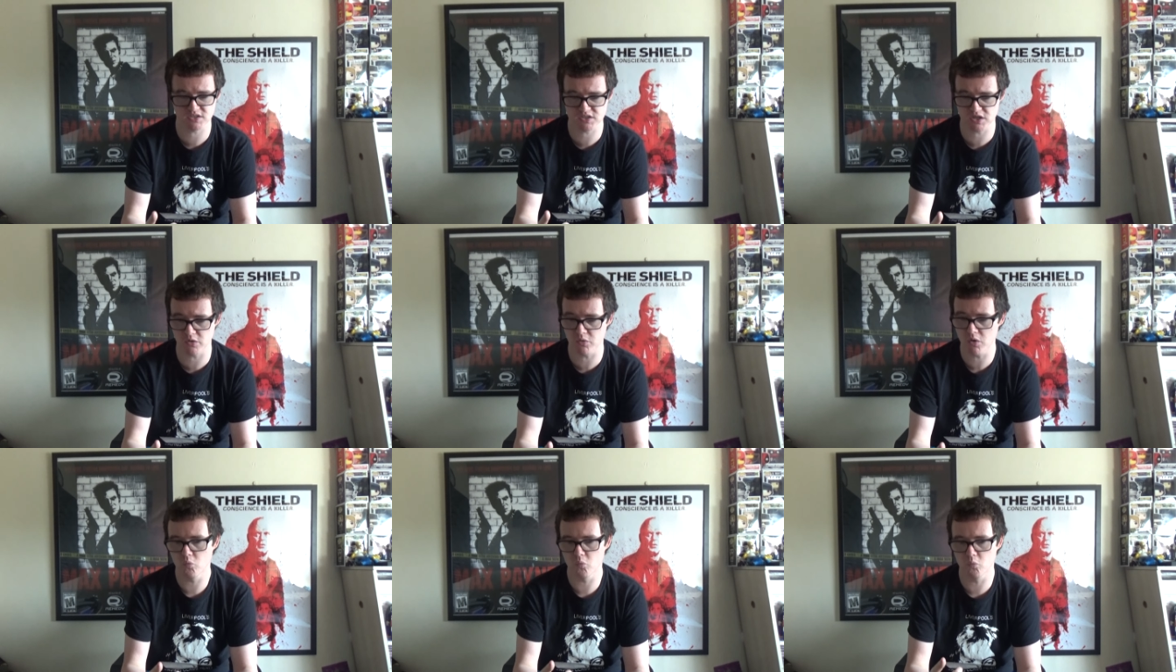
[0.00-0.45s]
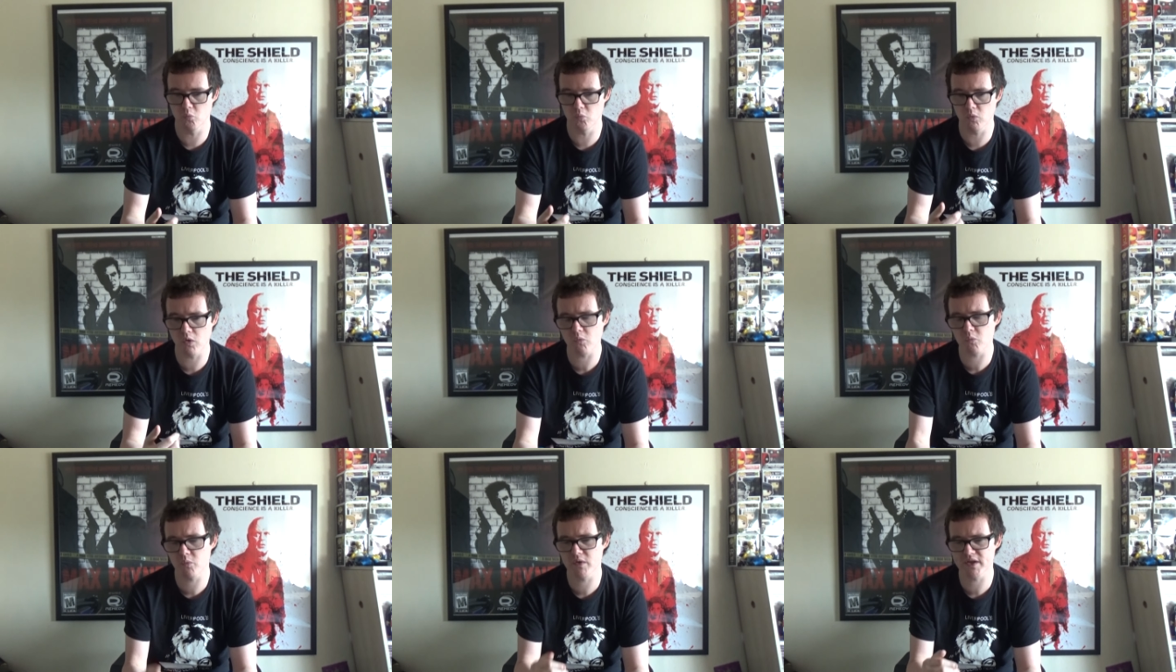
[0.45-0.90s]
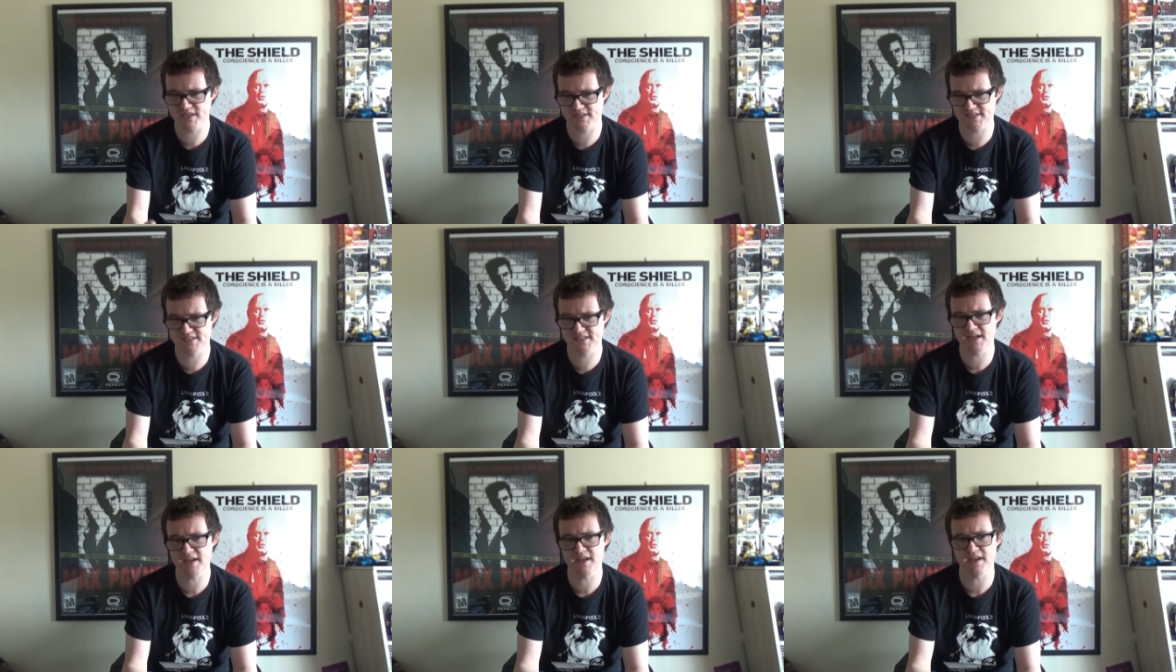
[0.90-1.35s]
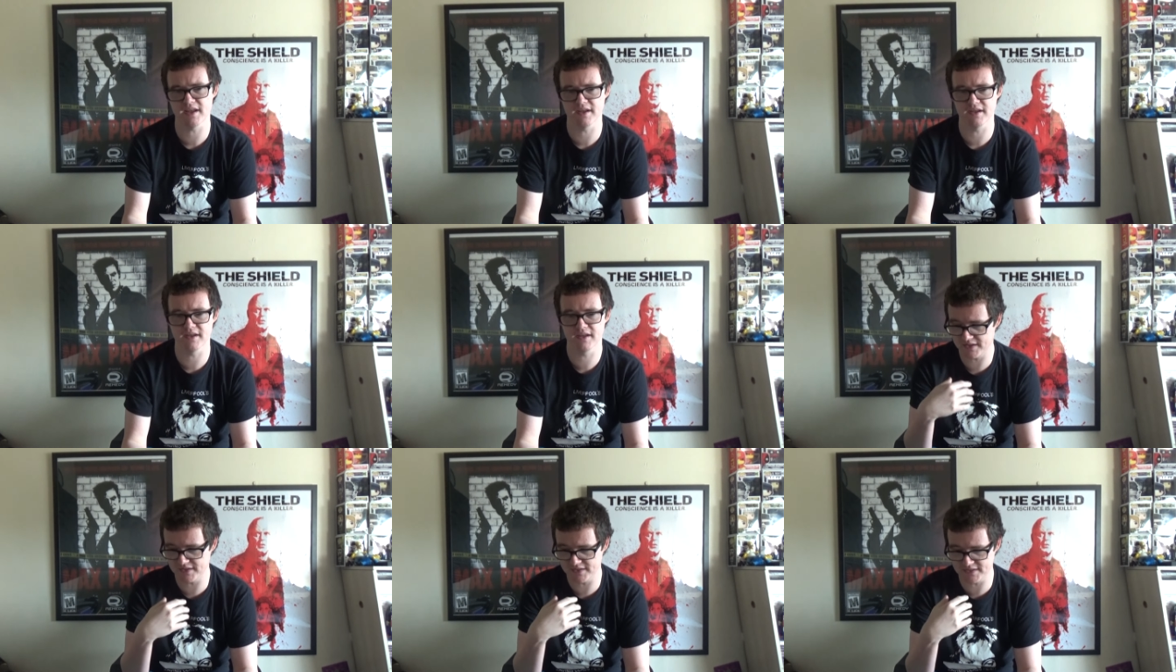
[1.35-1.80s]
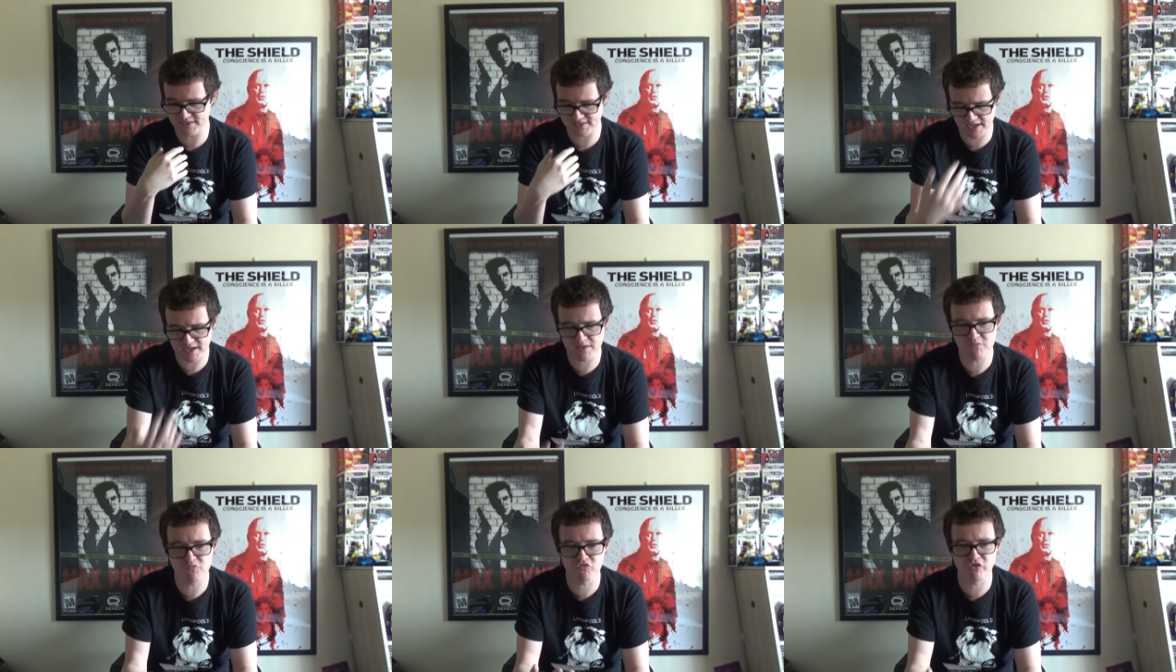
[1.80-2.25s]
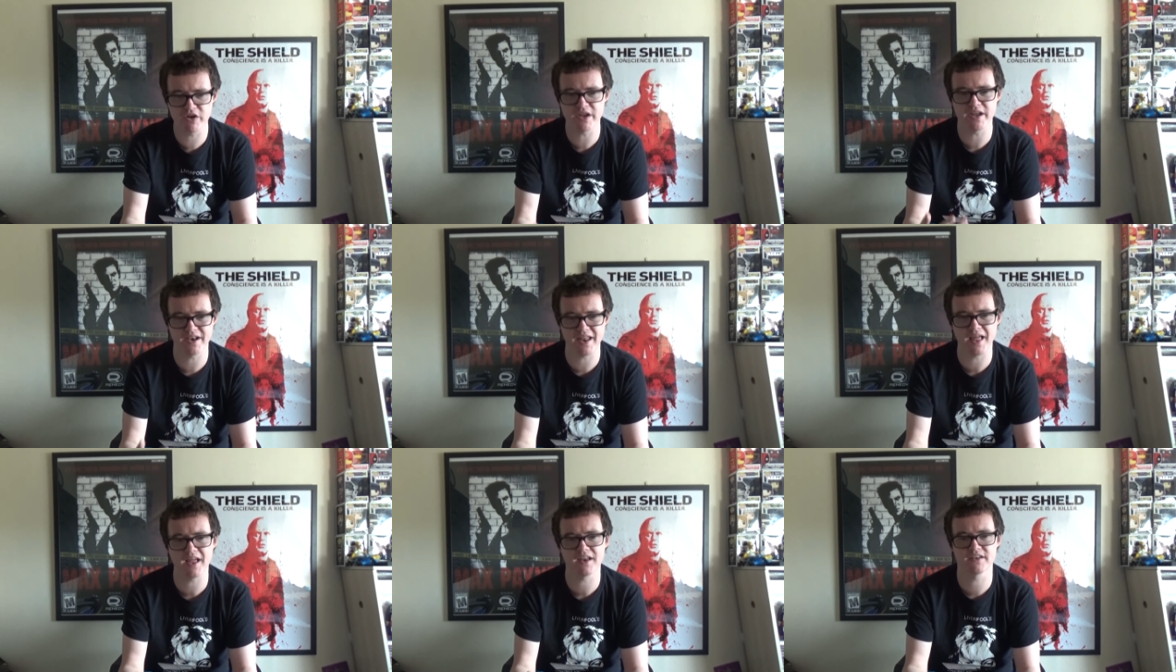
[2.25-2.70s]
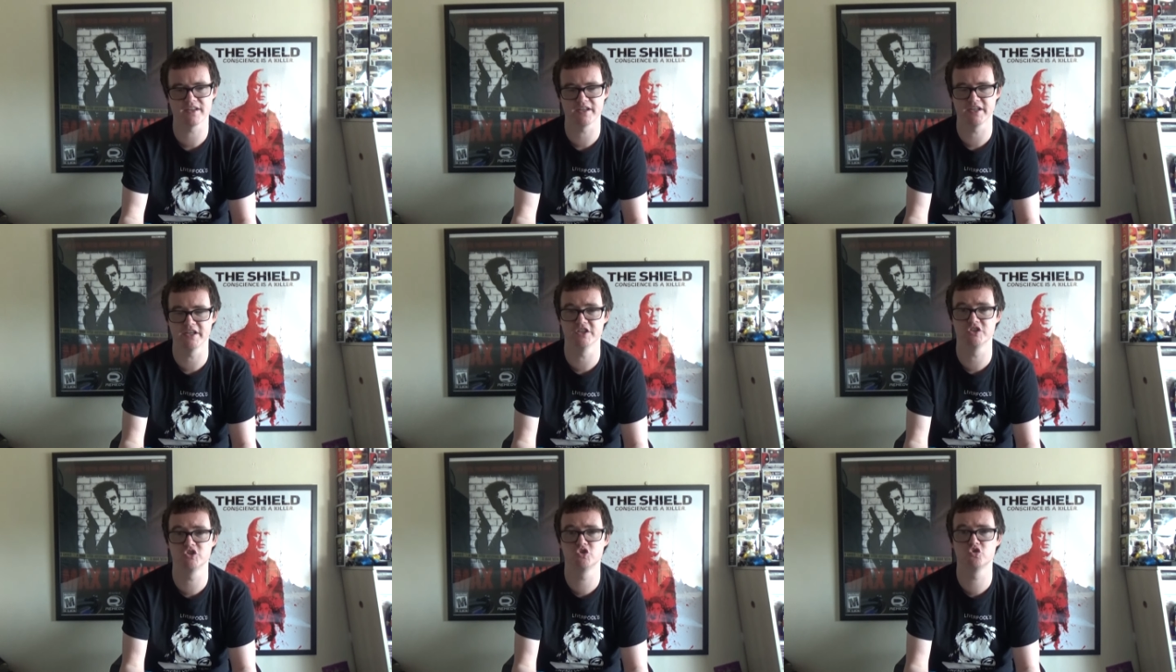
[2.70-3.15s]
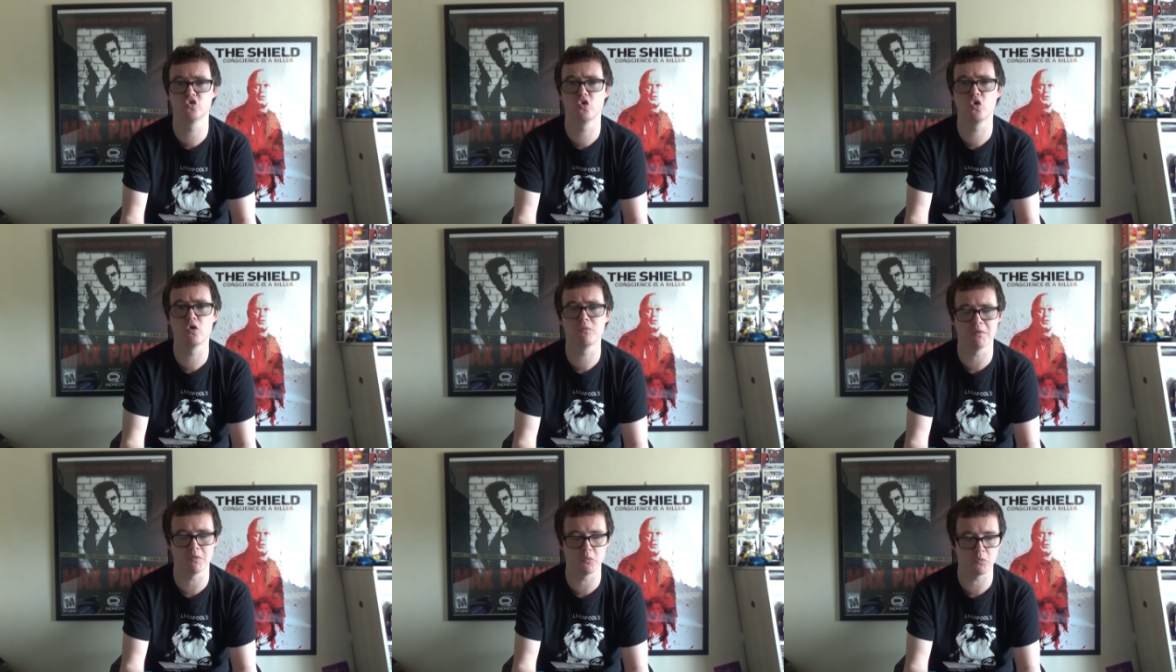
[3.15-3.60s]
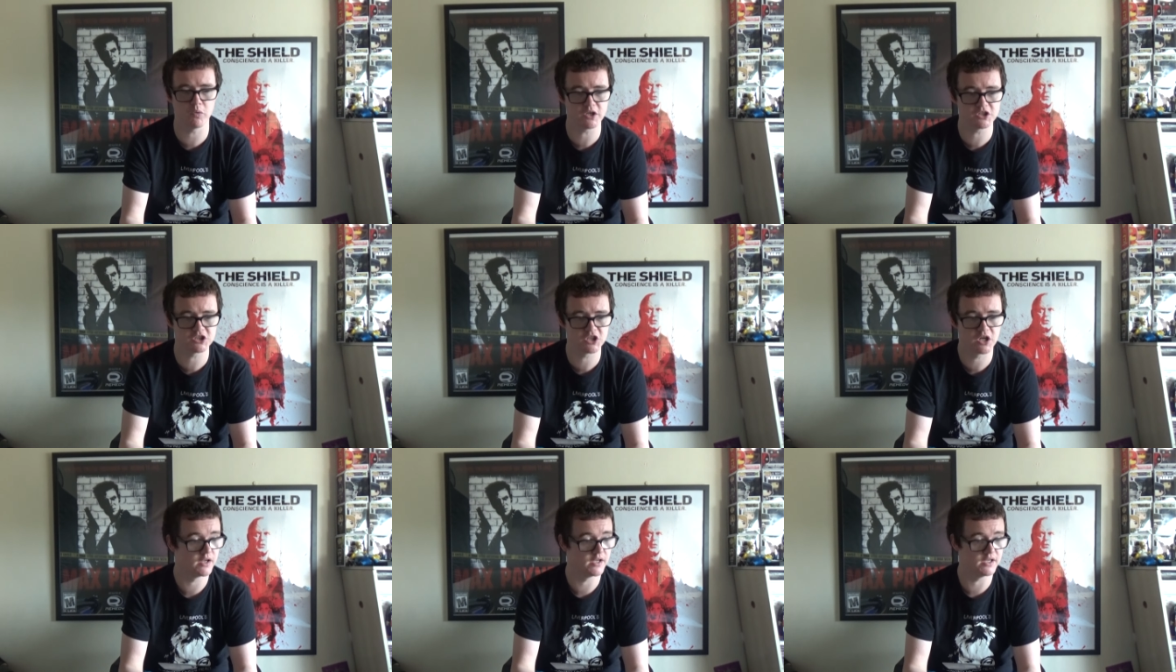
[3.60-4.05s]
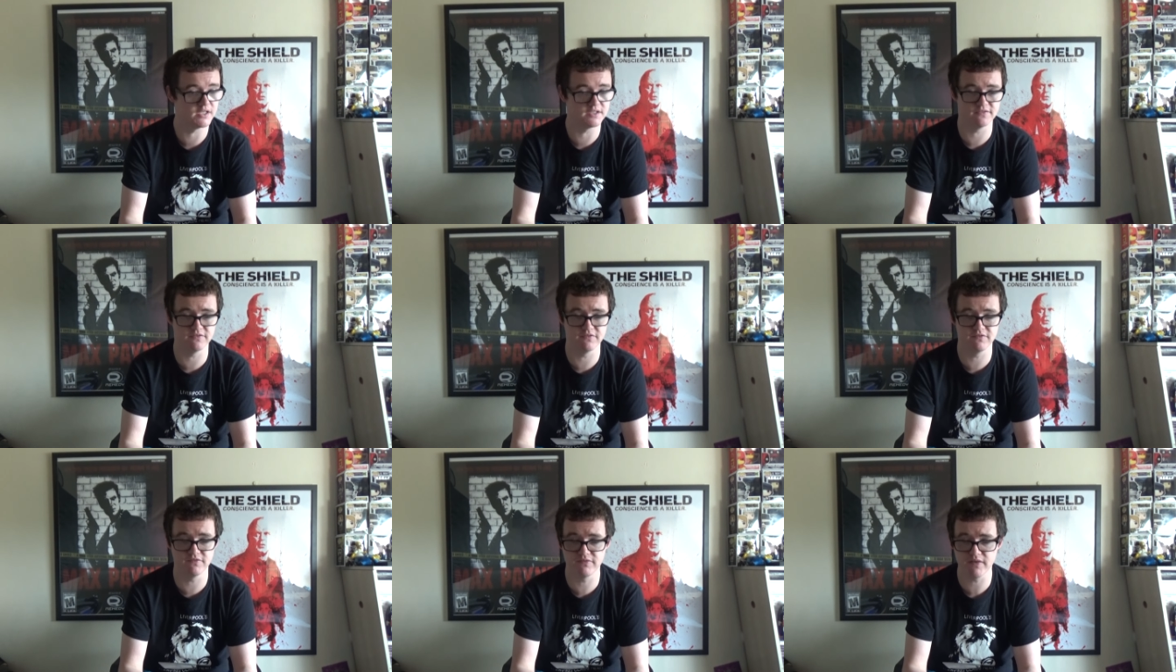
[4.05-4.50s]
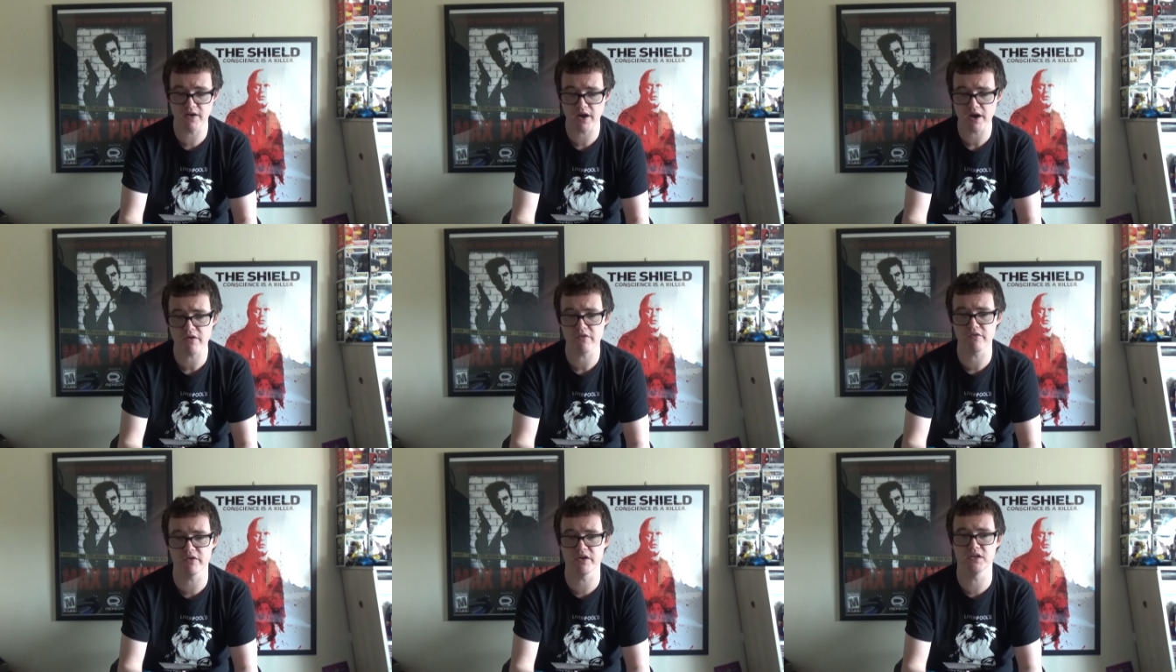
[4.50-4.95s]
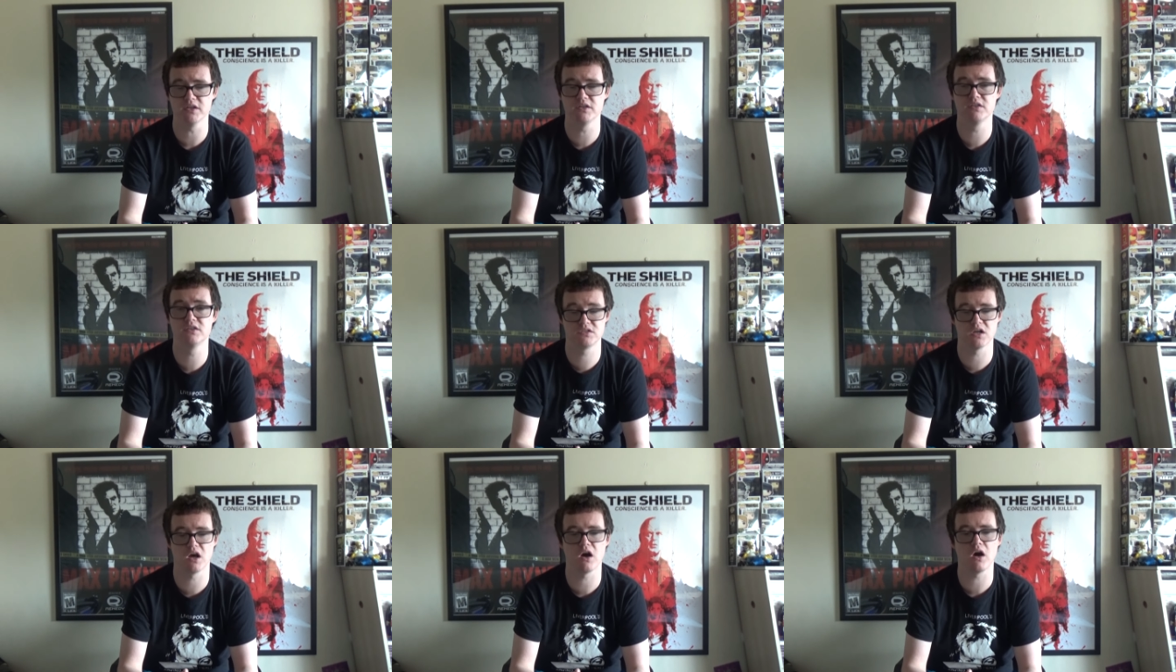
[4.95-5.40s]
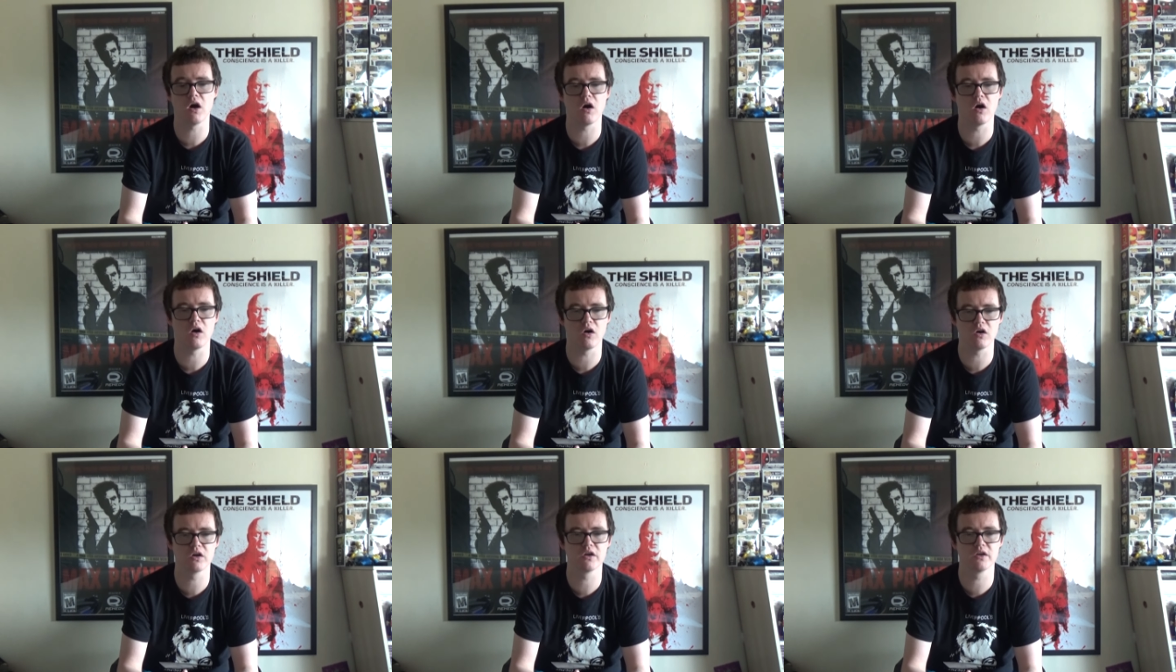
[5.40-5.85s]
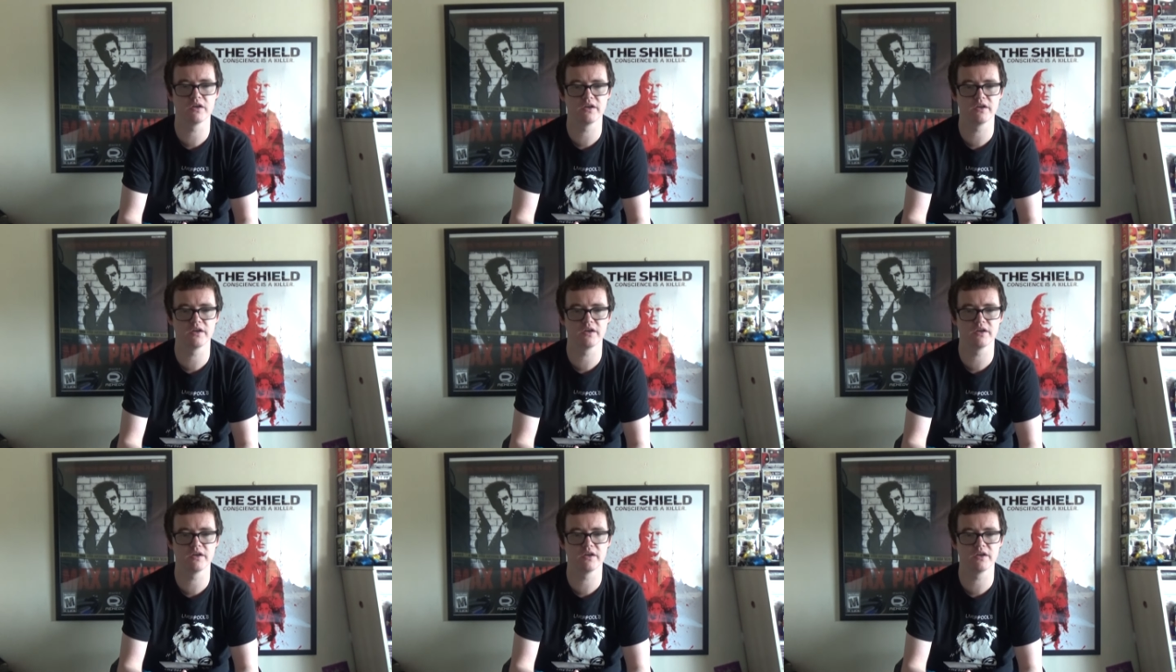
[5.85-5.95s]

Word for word: so, what we're seeing is him reenacting his trauma, which is very dark.